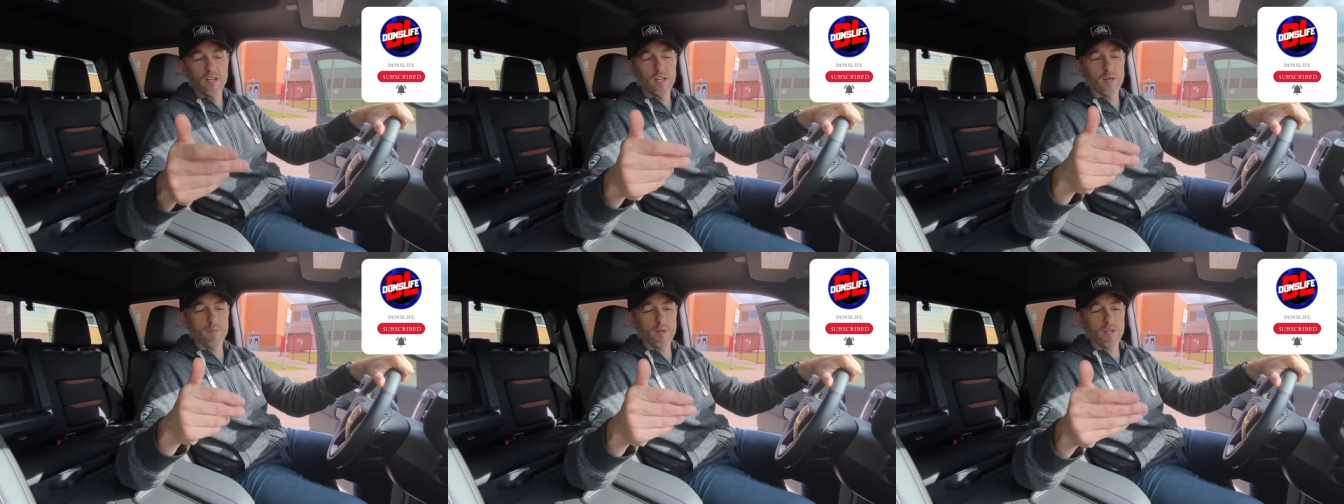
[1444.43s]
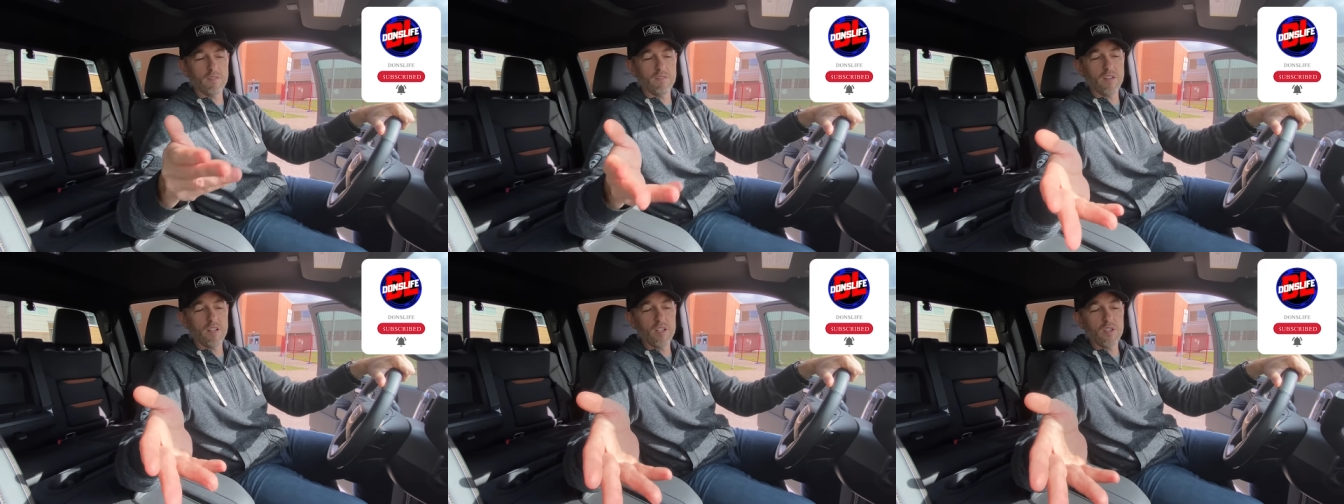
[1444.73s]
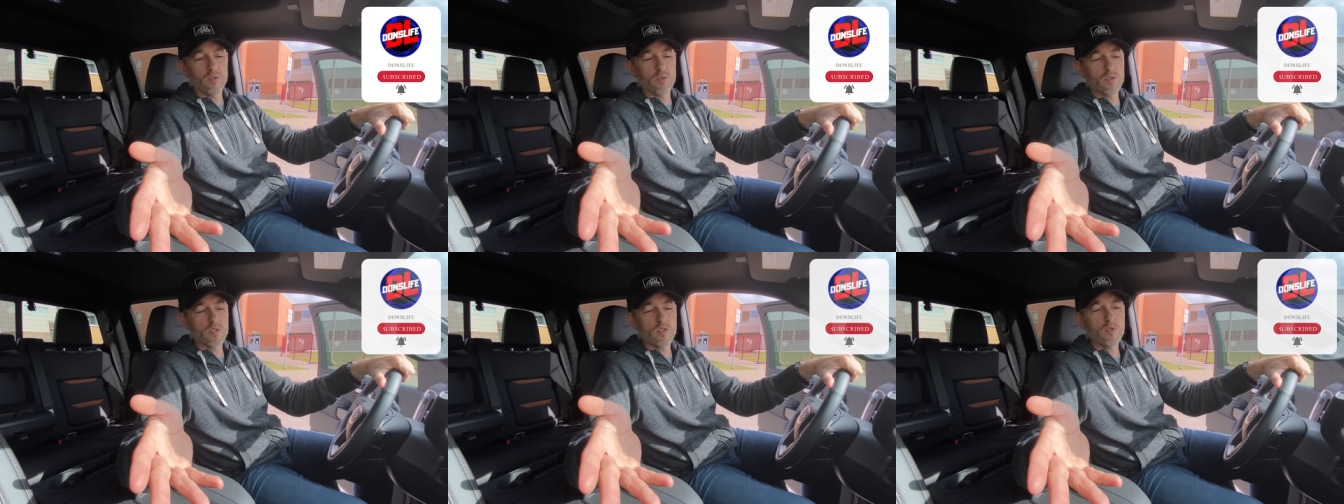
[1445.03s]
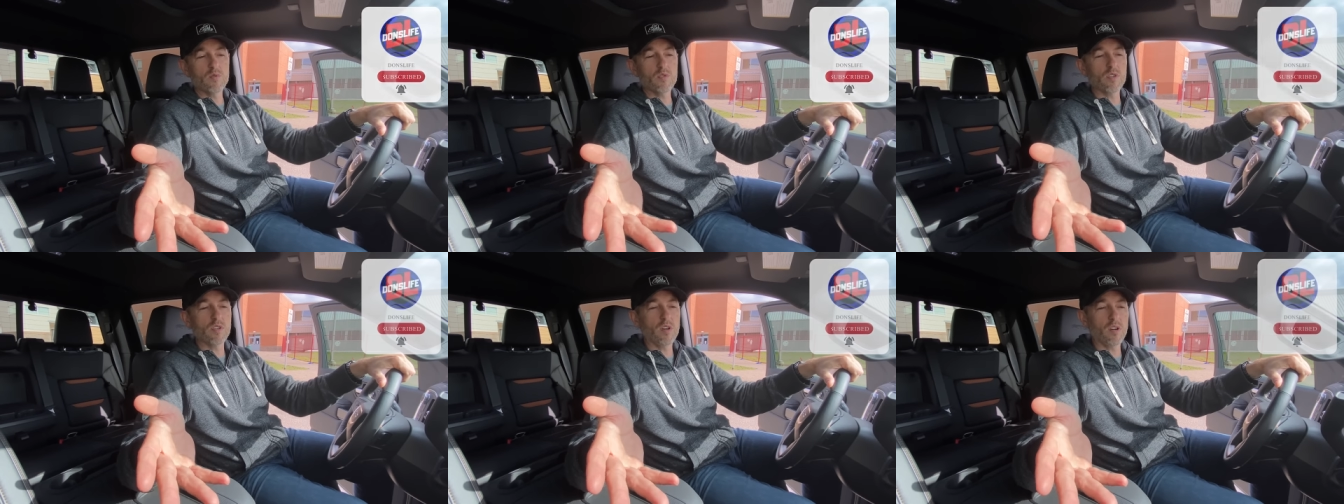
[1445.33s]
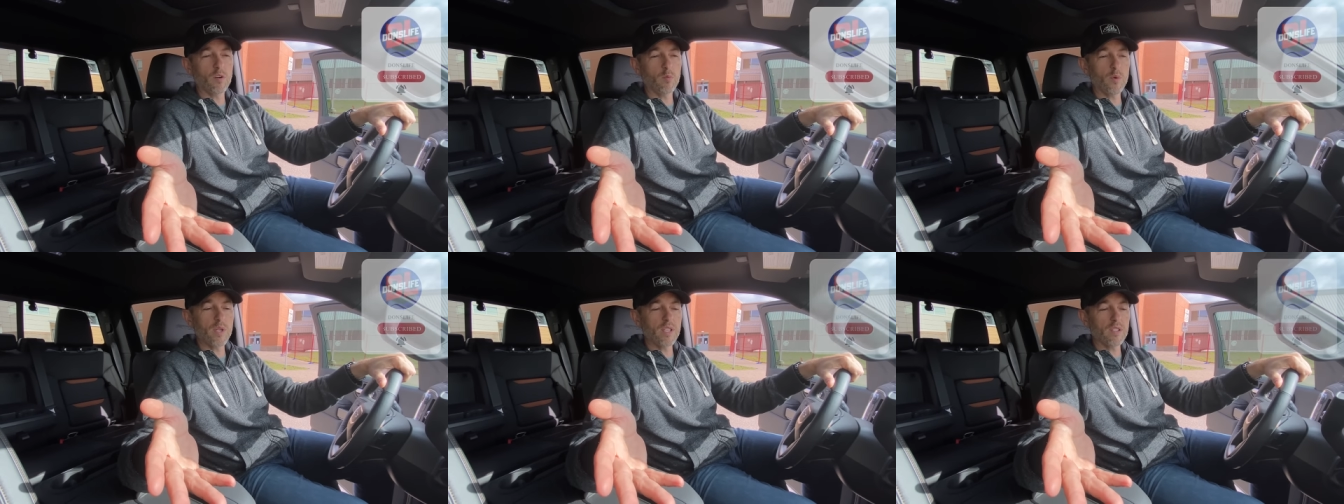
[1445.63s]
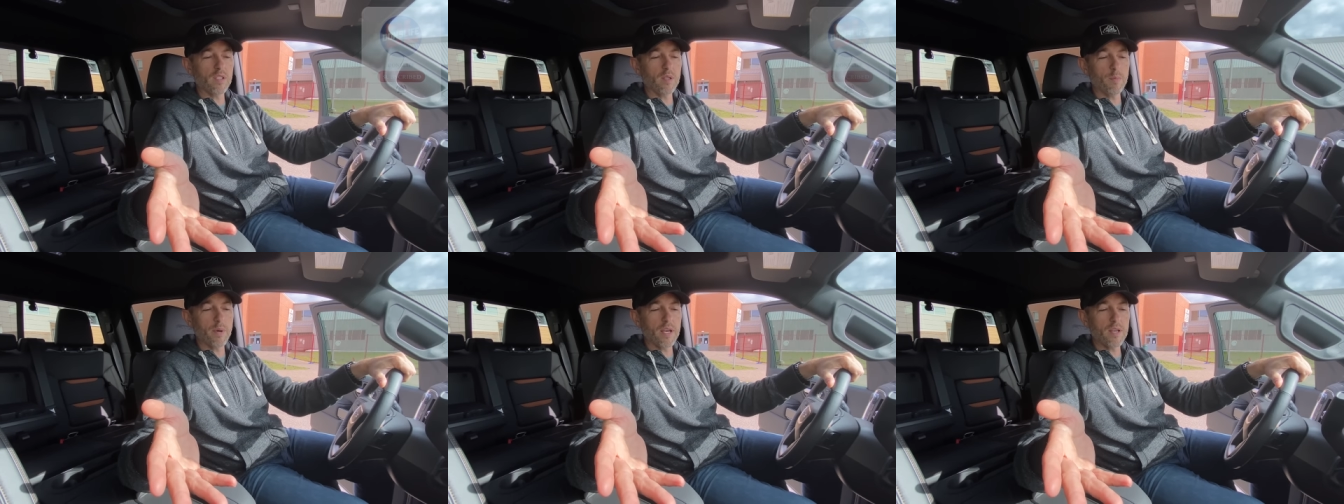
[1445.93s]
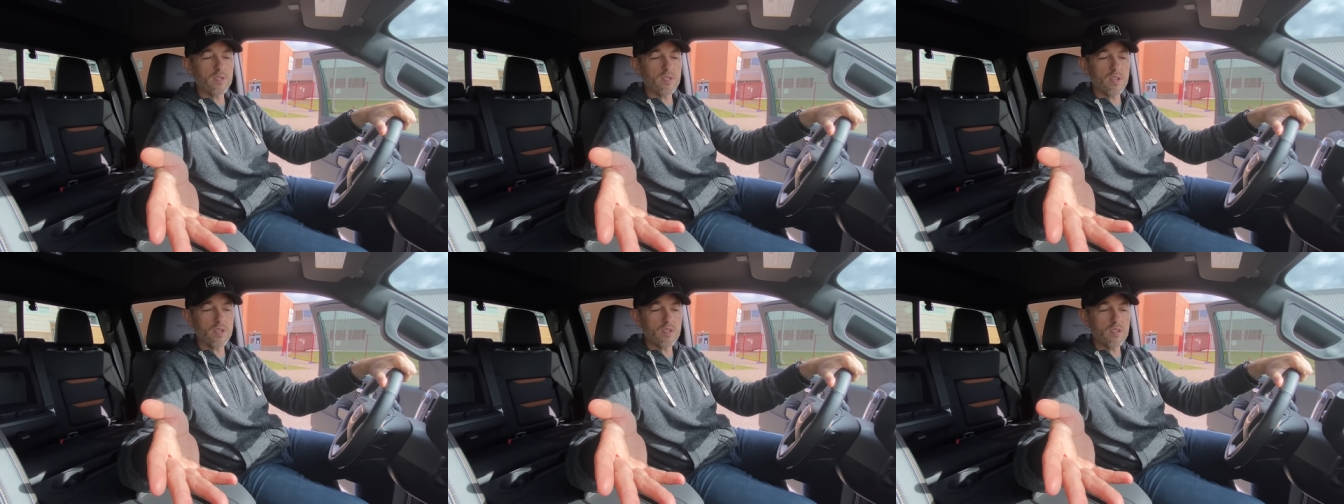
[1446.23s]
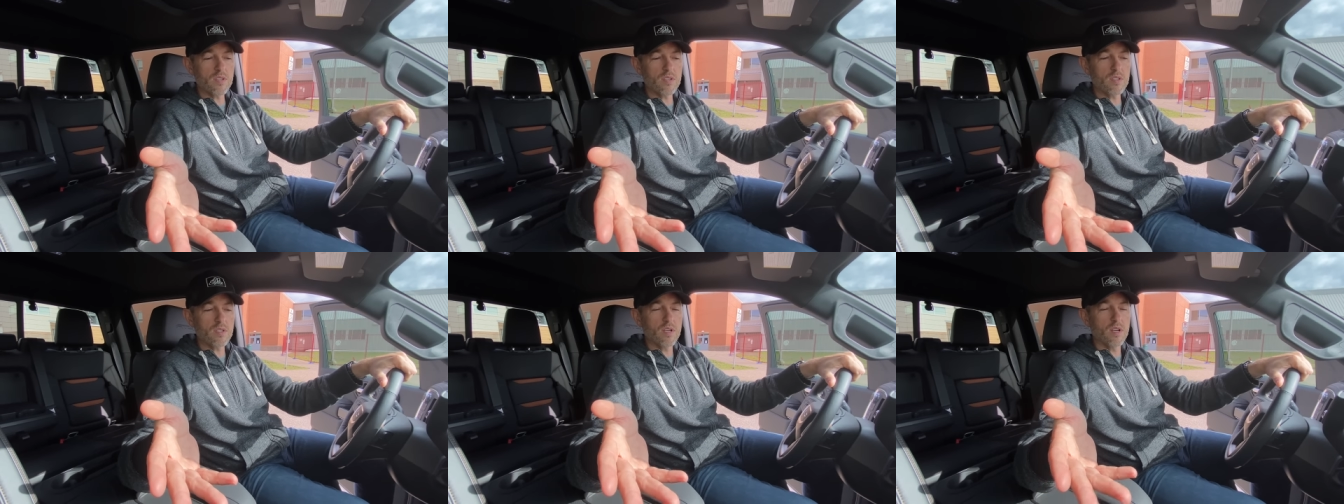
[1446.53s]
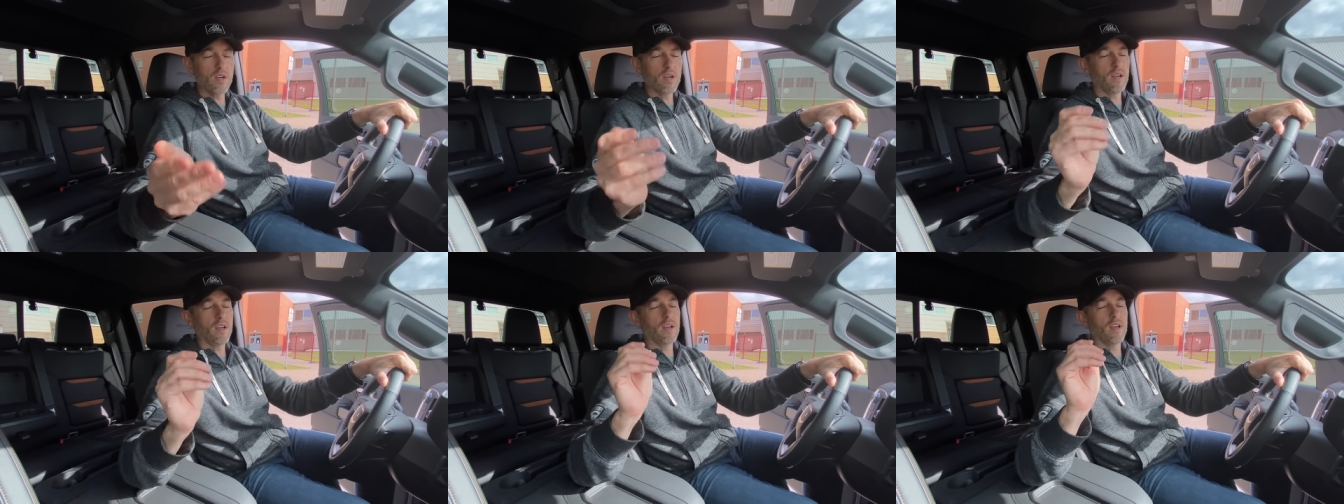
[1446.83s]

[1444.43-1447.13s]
I make videos usually on a weekly basis,